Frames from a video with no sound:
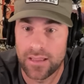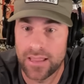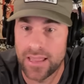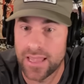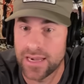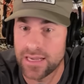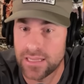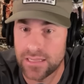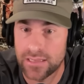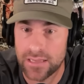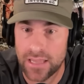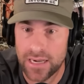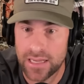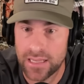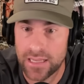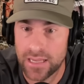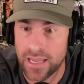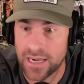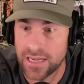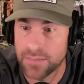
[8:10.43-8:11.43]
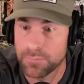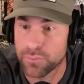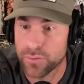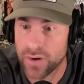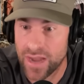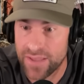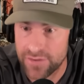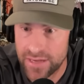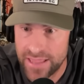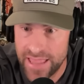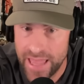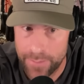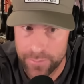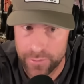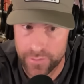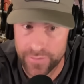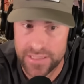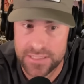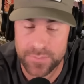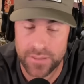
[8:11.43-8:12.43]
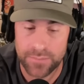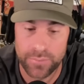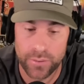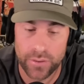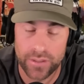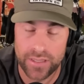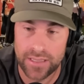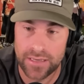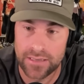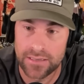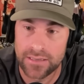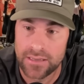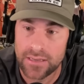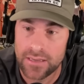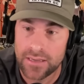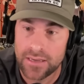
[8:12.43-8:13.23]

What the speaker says: any private capital that's been put in,